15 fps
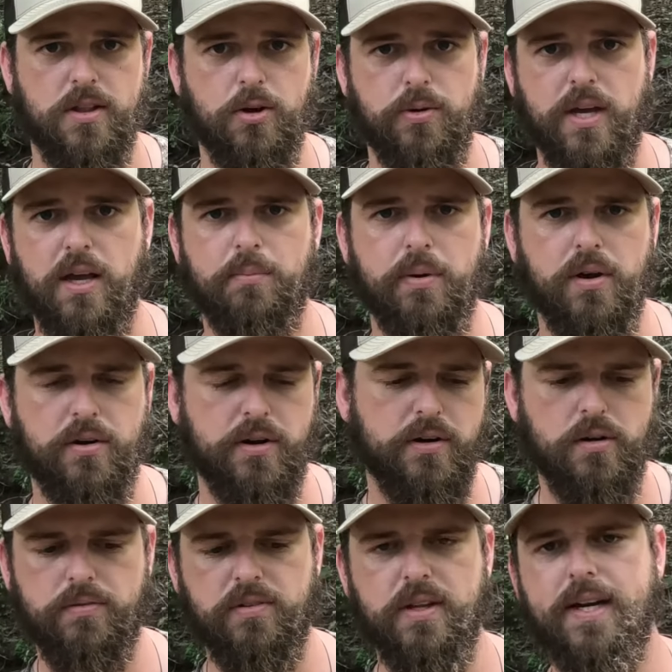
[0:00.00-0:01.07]
locate
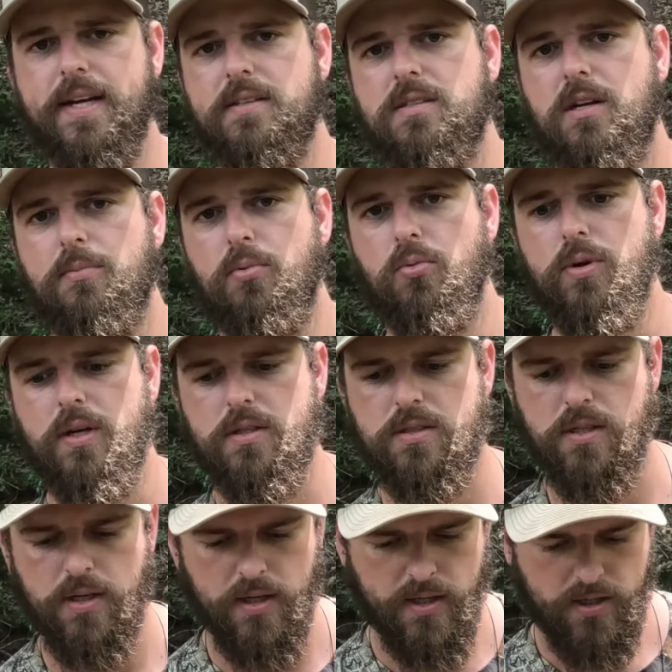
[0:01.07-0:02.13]
period over the next couple weeks,